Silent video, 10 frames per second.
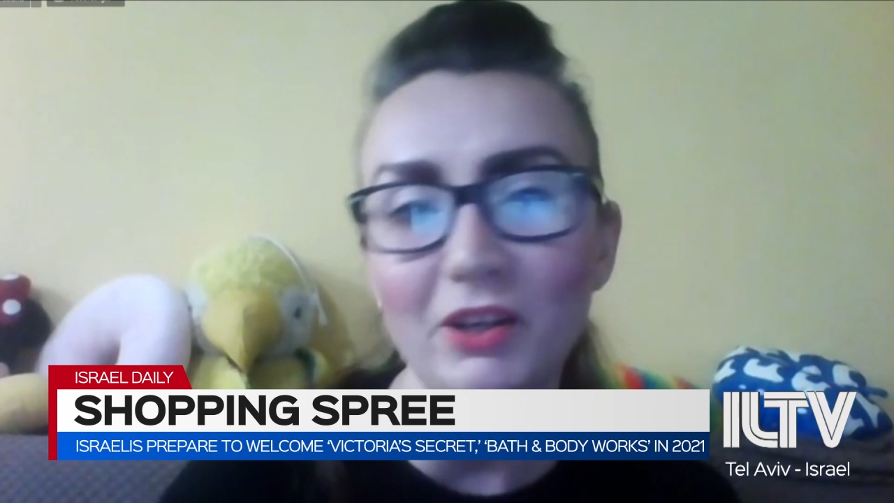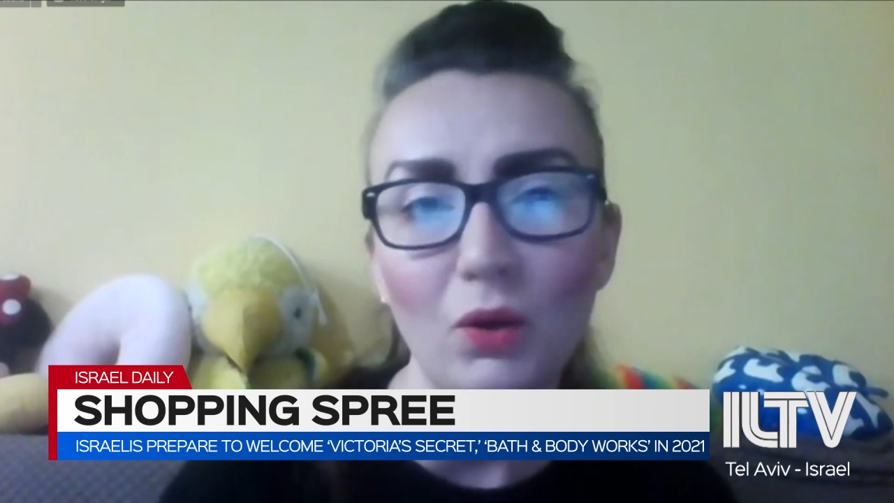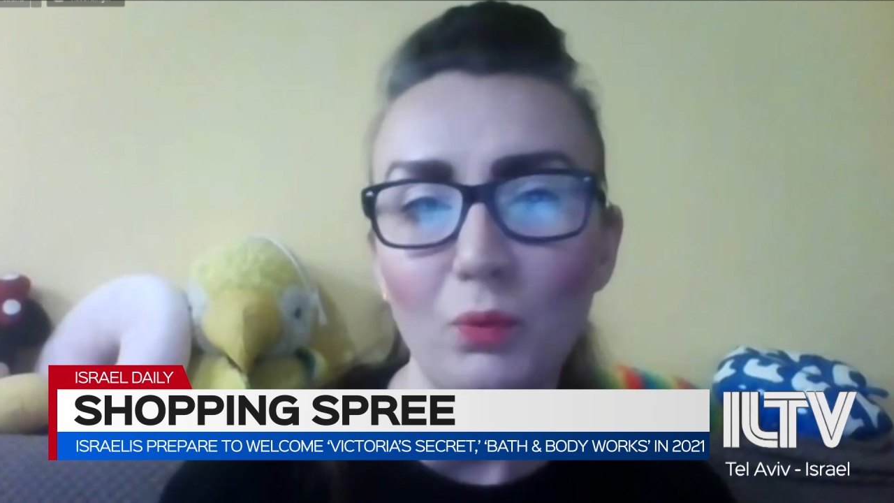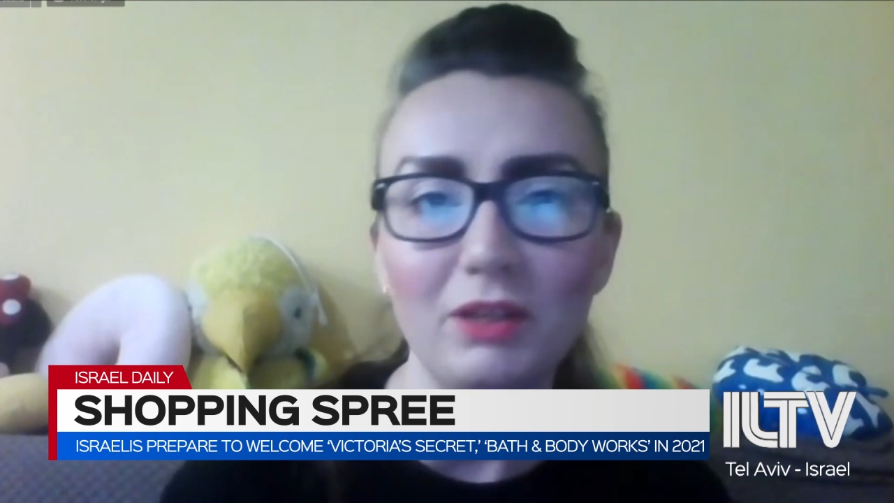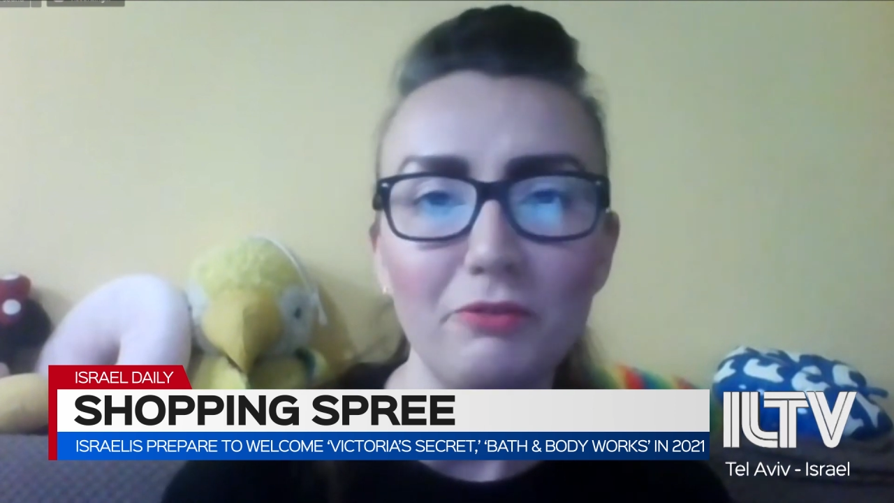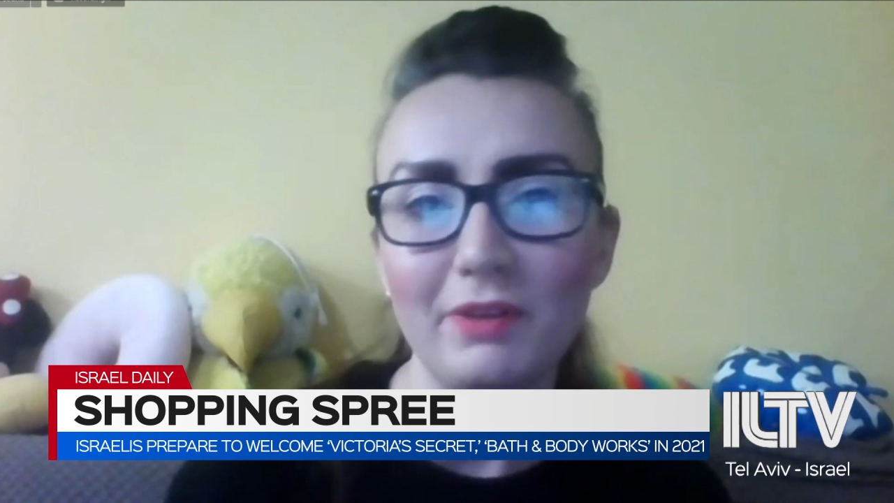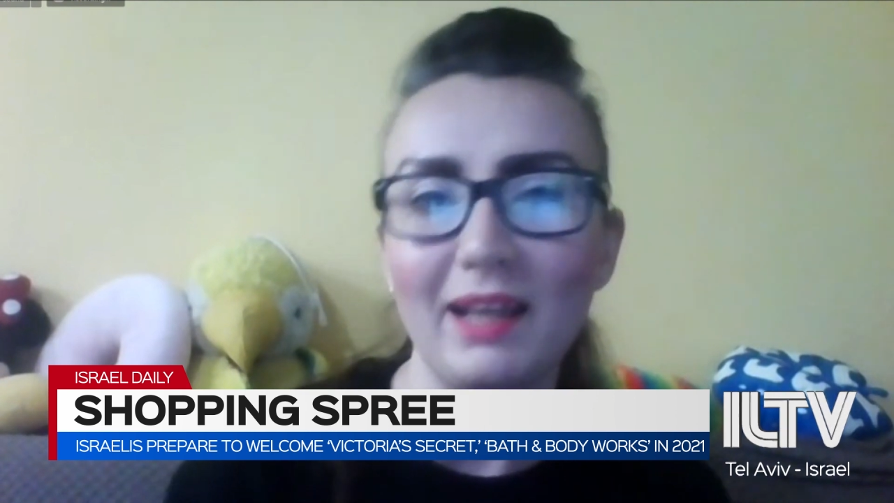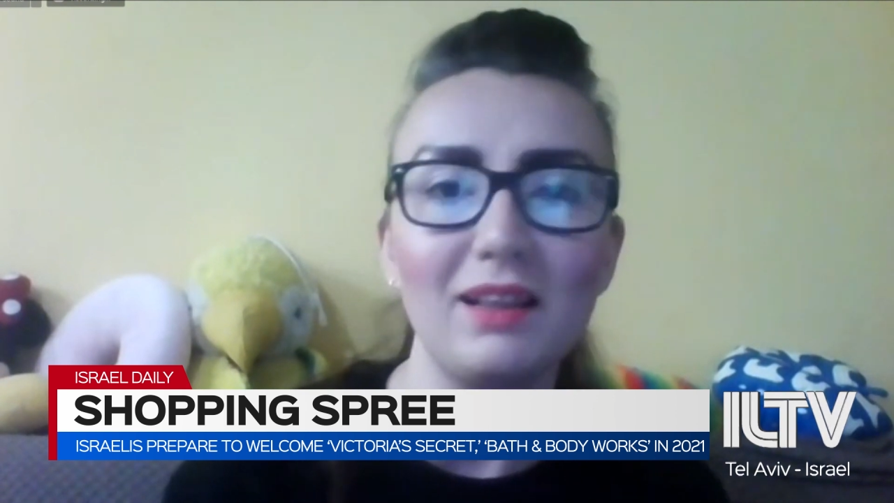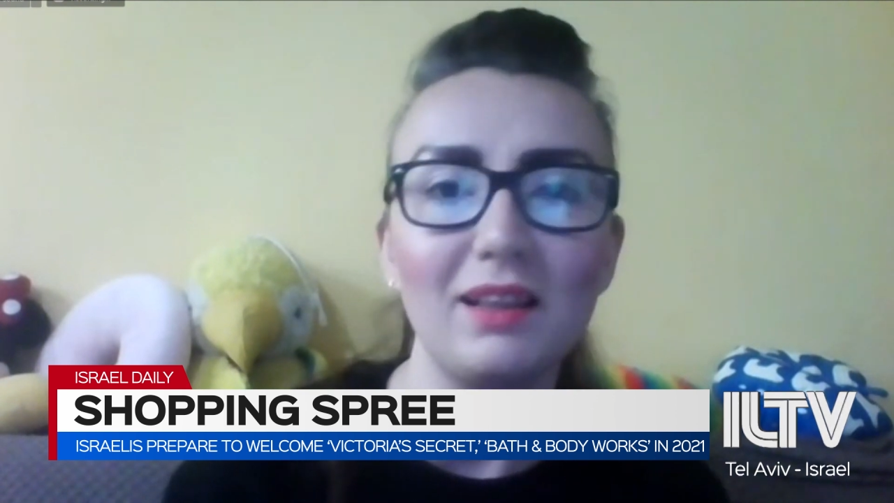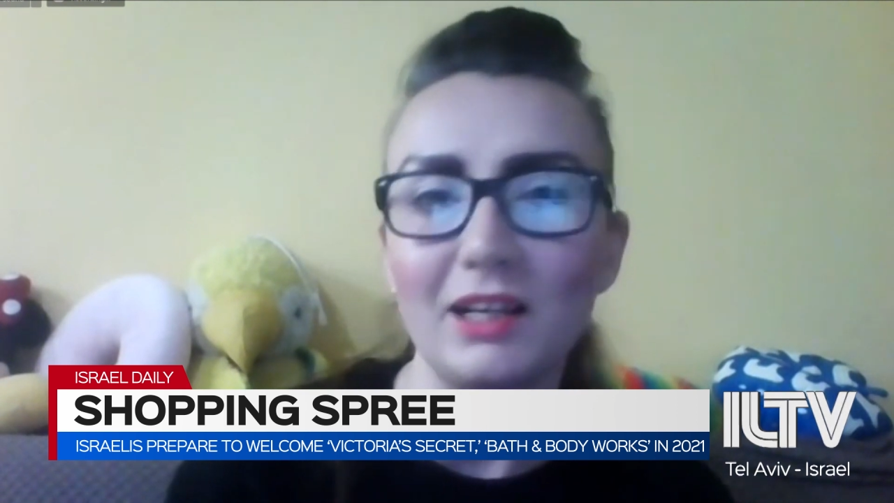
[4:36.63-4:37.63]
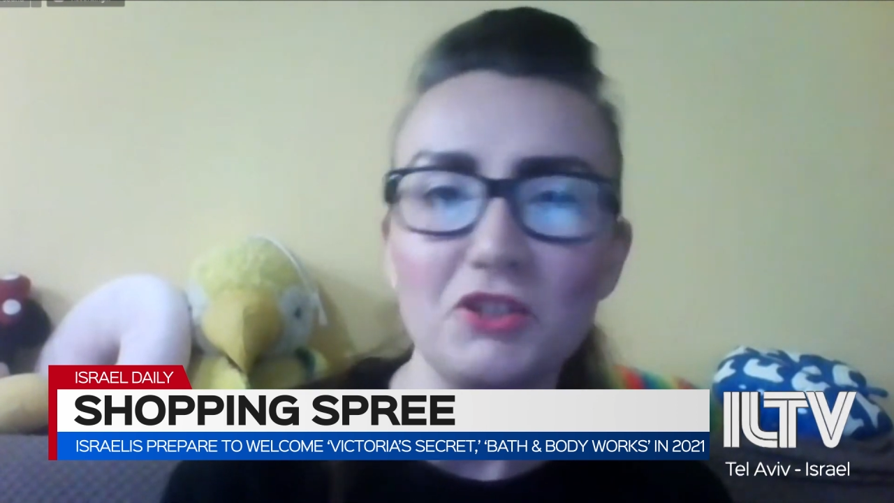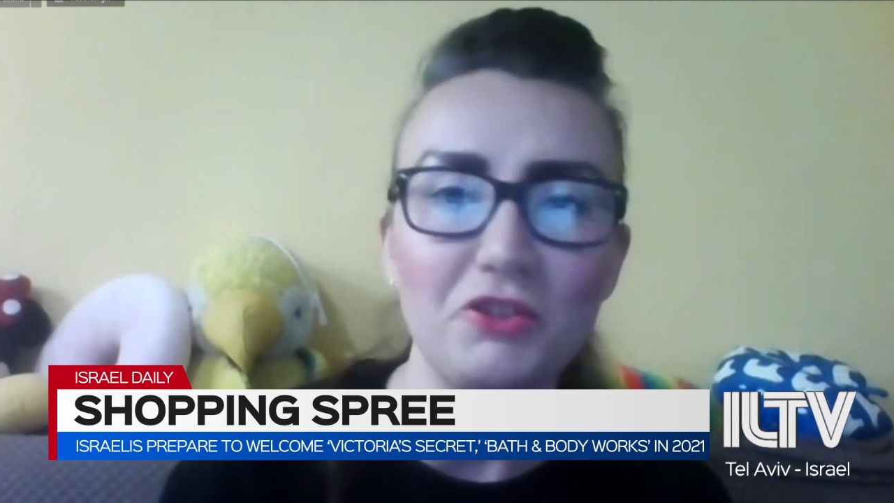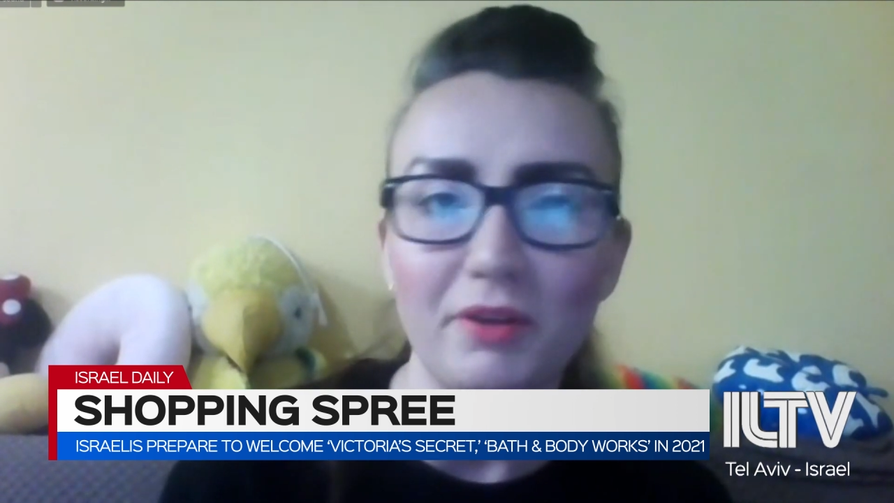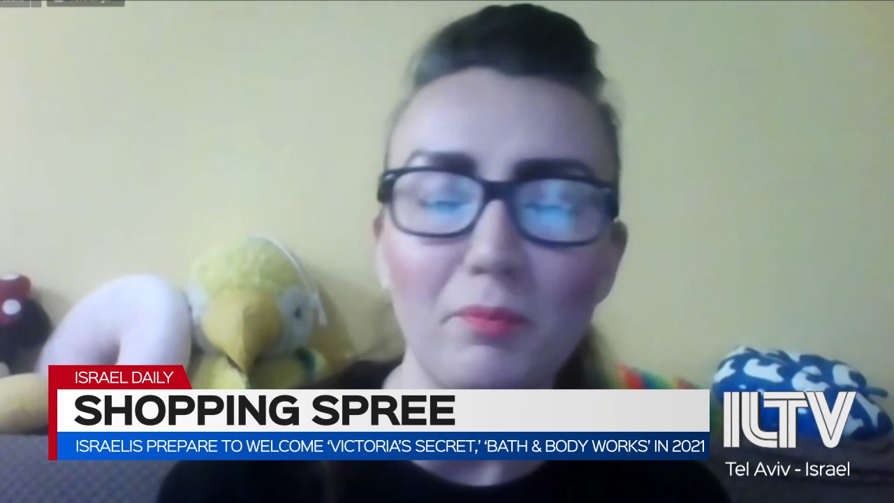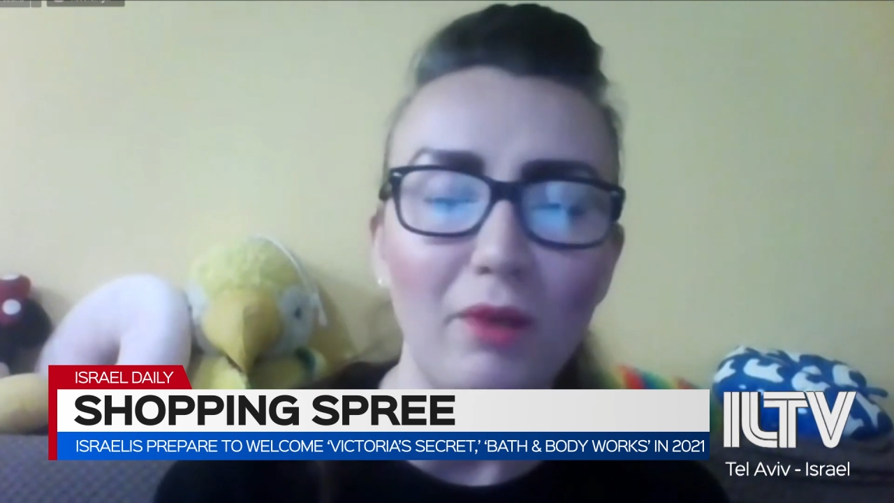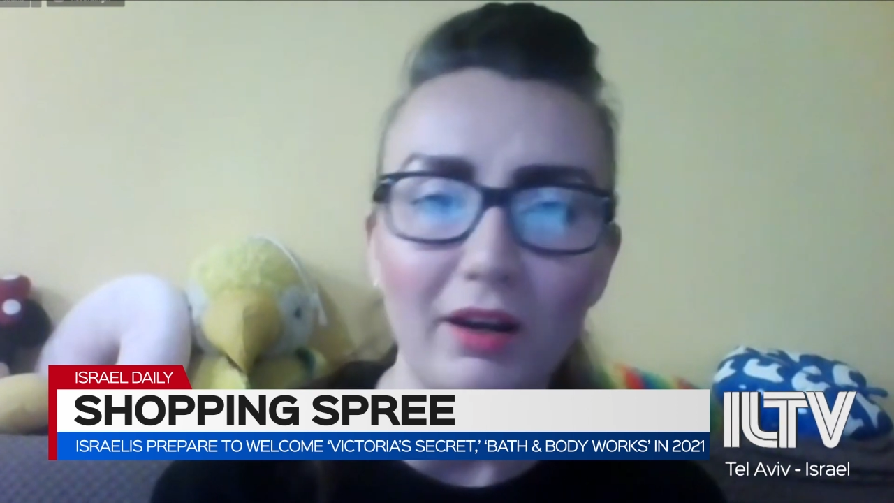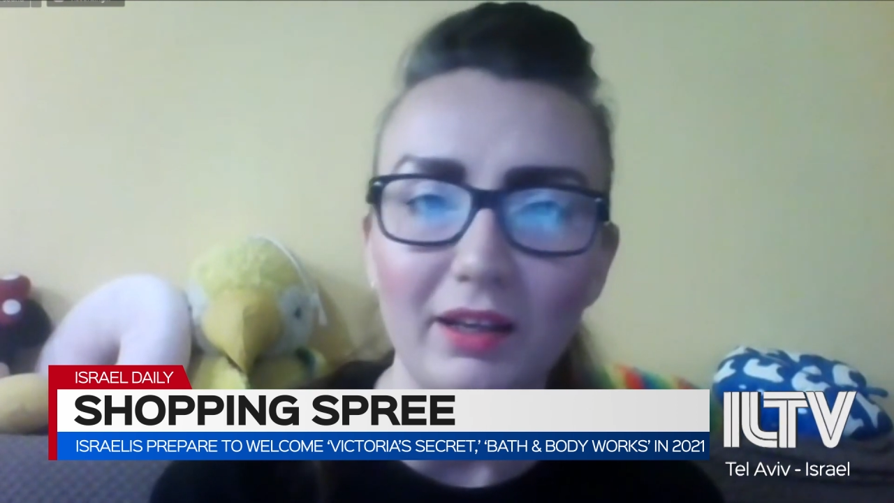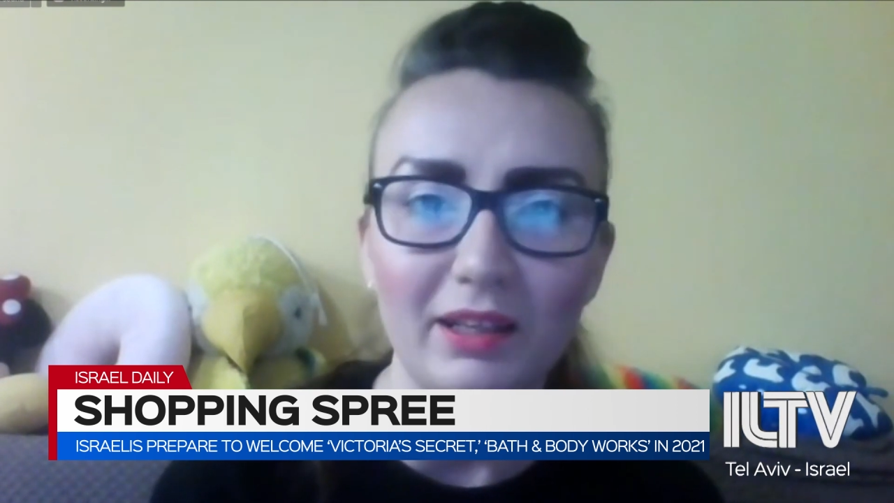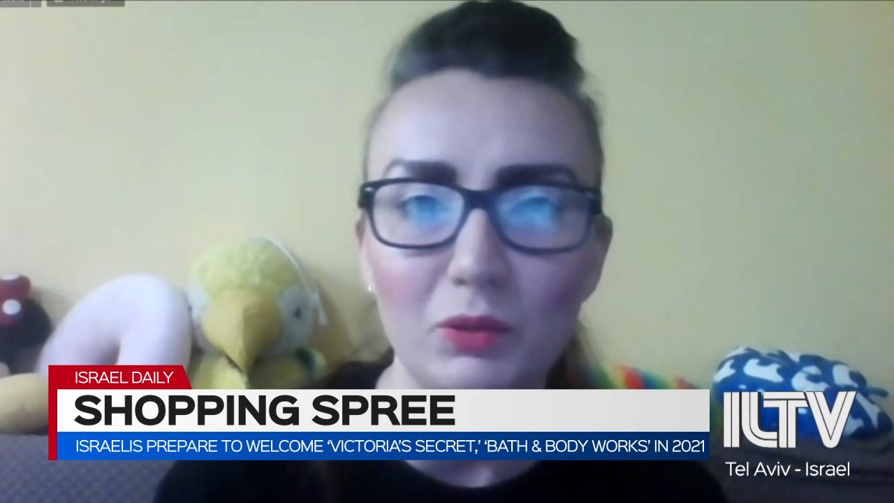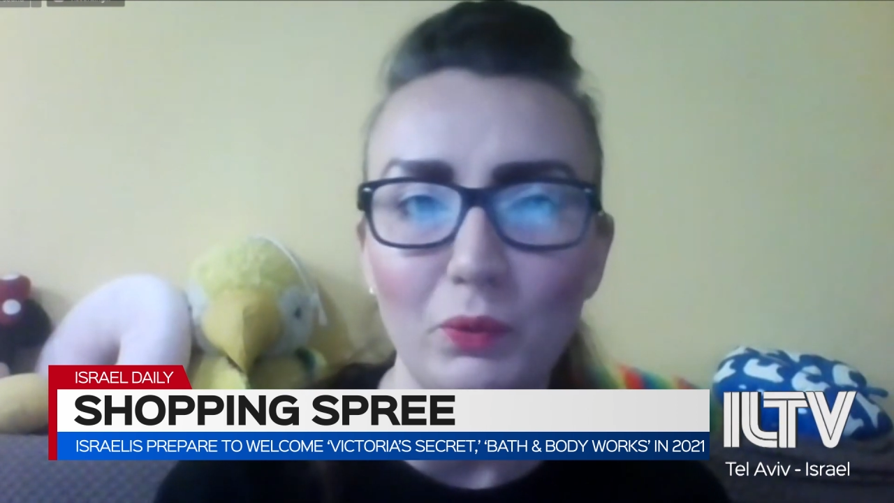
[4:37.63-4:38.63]
going for that luxury
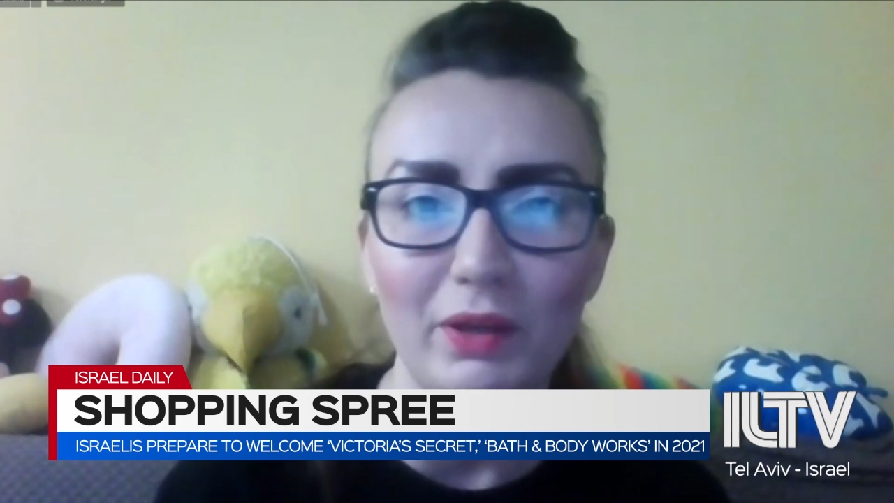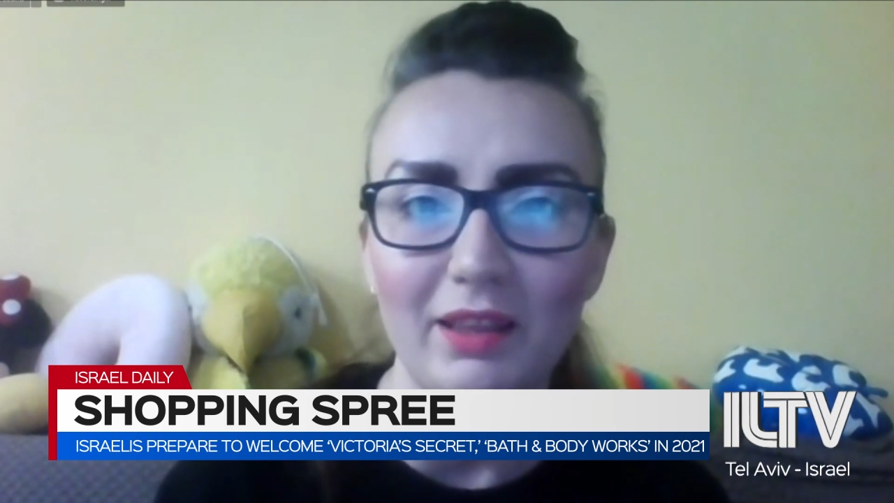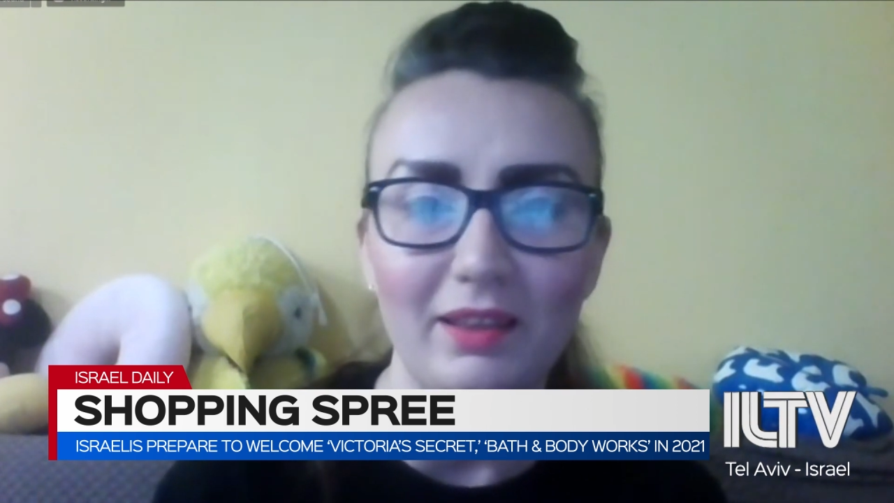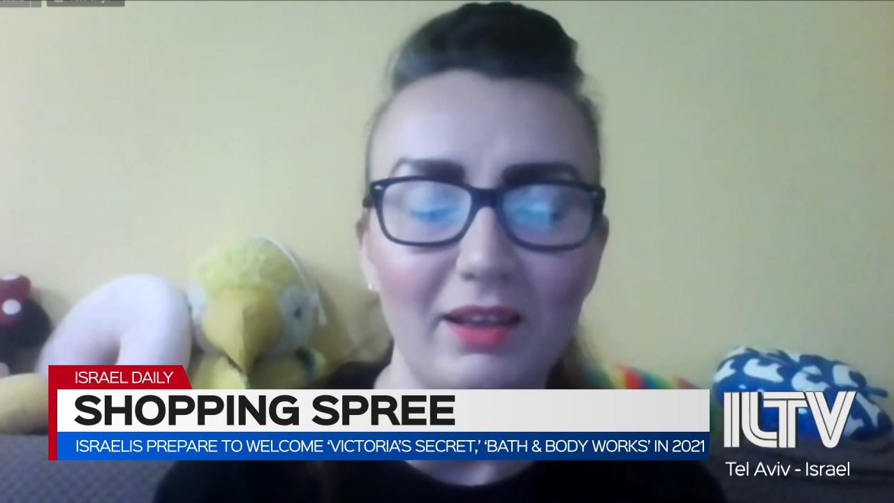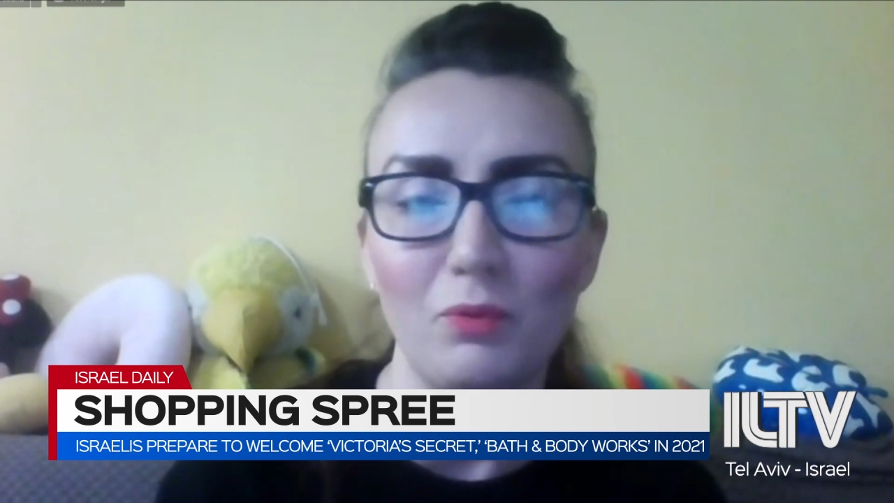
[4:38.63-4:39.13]
market with